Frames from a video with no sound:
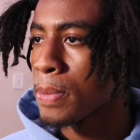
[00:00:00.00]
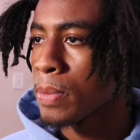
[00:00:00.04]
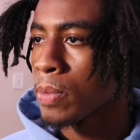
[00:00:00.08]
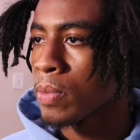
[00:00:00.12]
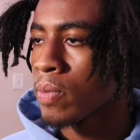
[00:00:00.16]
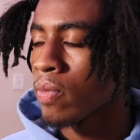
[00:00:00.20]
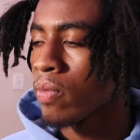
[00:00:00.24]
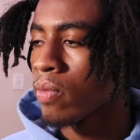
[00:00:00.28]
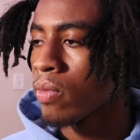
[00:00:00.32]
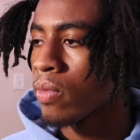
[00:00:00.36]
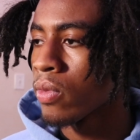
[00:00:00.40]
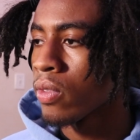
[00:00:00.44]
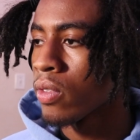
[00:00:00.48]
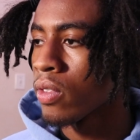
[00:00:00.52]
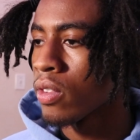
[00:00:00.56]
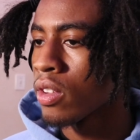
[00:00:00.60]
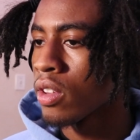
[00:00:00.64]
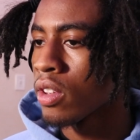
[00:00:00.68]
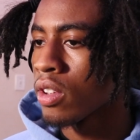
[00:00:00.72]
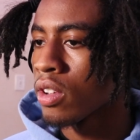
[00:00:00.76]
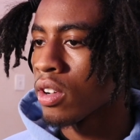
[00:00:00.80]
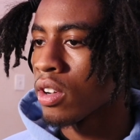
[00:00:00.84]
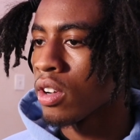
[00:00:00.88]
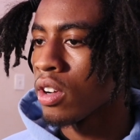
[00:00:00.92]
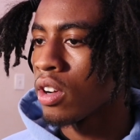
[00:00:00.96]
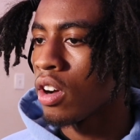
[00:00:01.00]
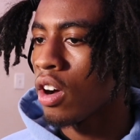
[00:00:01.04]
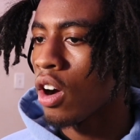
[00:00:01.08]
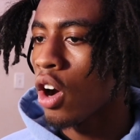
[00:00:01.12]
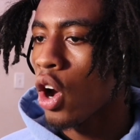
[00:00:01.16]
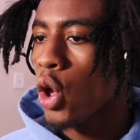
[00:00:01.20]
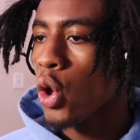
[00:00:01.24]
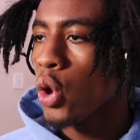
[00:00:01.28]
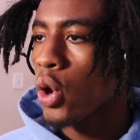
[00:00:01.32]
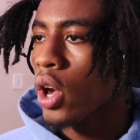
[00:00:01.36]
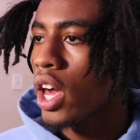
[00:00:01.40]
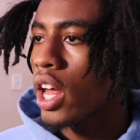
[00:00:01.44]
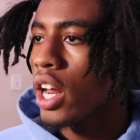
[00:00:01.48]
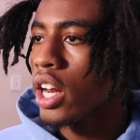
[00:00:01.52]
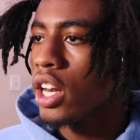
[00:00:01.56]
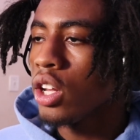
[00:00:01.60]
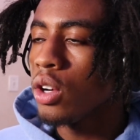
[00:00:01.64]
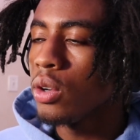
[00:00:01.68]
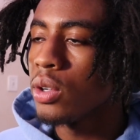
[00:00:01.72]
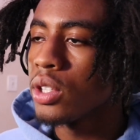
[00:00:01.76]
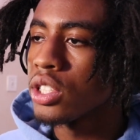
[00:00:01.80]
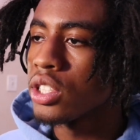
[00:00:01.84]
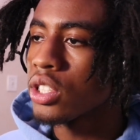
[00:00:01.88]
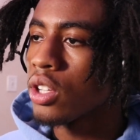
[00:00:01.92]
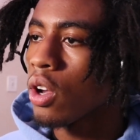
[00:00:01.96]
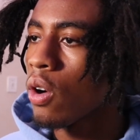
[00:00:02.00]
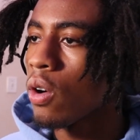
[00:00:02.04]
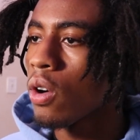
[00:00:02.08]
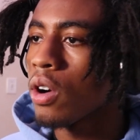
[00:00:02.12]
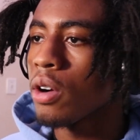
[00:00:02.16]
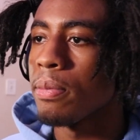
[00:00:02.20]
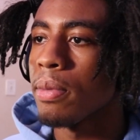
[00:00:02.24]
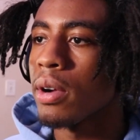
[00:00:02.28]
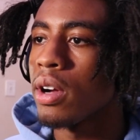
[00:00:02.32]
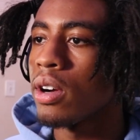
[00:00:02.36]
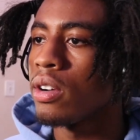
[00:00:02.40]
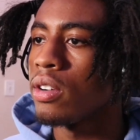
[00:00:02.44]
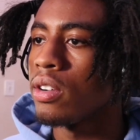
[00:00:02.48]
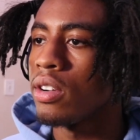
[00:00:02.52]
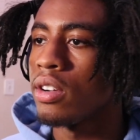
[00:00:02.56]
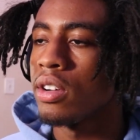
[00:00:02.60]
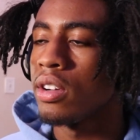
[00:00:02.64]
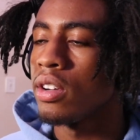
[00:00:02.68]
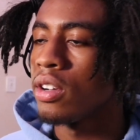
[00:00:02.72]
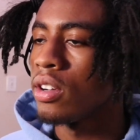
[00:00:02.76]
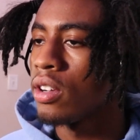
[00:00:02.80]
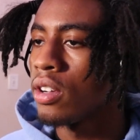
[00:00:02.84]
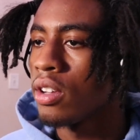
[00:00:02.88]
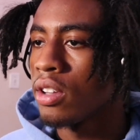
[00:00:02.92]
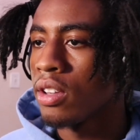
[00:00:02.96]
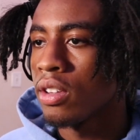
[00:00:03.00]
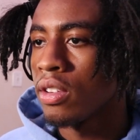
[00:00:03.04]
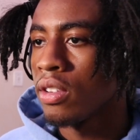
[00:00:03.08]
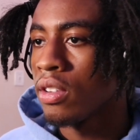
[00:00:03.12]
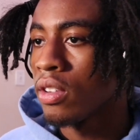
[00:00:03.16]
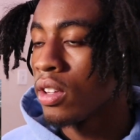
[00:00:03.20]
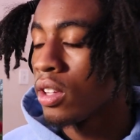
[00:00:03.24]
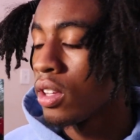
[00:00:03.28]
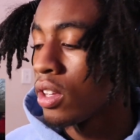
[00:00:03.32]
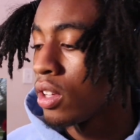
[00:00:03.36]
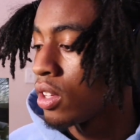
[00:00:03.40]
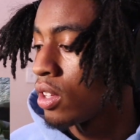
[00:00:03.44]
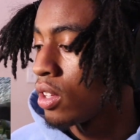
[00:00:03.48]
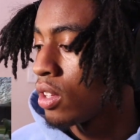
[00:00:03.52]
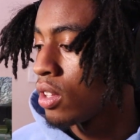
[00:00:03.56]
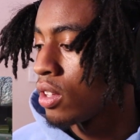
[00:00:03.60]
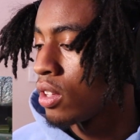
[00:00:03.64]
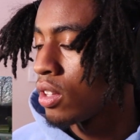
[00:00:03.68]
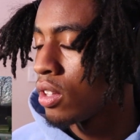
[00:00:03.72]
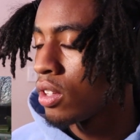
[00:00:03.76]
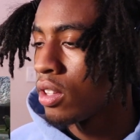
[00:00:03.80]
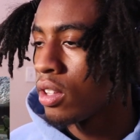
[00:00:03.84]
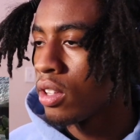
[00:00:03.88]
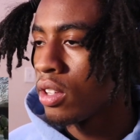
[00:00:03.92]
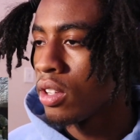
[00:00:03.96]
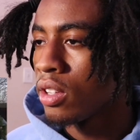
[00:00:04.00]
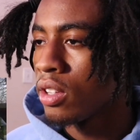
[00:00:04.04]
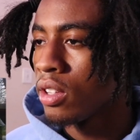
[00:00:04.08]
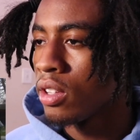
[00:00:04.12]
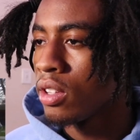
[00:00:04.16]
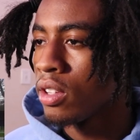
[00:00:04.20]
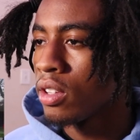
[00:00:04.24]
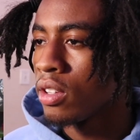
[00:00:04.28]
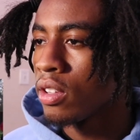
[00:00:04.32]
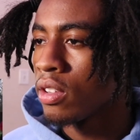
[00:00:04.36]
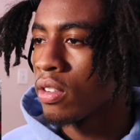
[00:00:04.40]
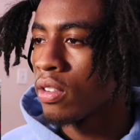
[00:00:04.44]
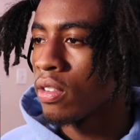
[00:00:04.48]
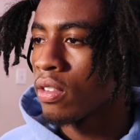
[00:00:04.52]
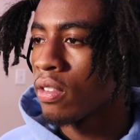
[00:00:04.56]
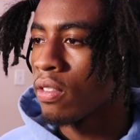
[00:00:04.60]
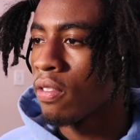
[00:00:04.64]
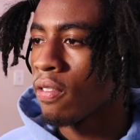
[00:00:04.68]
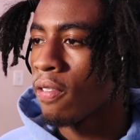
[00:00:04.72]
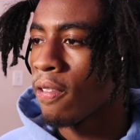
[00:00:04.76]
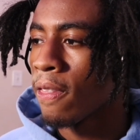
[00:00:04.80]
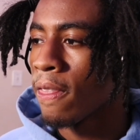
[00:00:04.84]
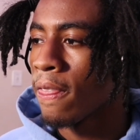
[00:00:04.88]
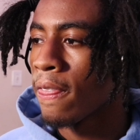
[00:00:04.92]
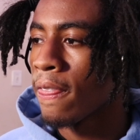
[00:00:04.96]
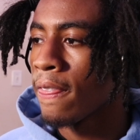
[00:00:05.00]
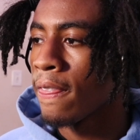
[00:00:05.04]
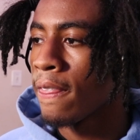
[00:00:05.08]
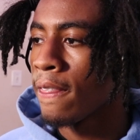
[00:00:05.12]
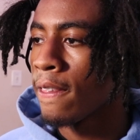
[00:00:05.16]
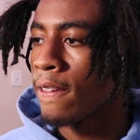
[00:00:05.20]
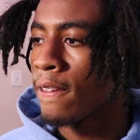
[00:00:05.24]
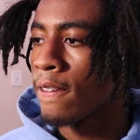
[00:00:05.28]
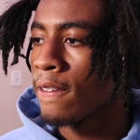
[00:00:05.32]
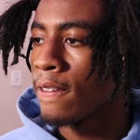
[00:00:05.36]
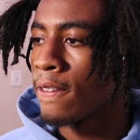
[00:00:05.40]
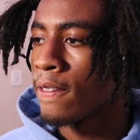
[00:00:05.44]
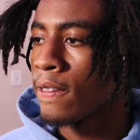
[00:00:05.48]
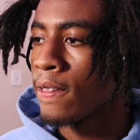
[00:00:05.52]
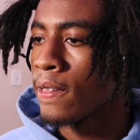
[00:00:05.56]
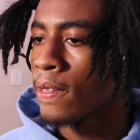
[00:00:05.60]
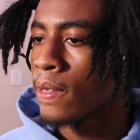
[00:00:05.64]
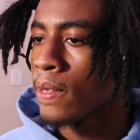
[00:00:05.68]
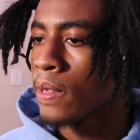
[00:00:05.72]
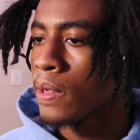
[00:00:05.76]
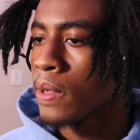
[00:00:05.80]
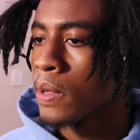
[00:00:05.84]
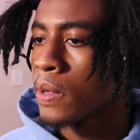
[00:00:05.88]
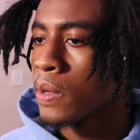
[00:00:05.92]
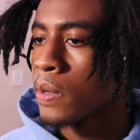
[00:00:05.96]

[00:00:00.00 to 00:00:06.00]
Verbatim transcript: Four, three. All you gotta do is score, bro. How much you weigh? Three tons? I wish.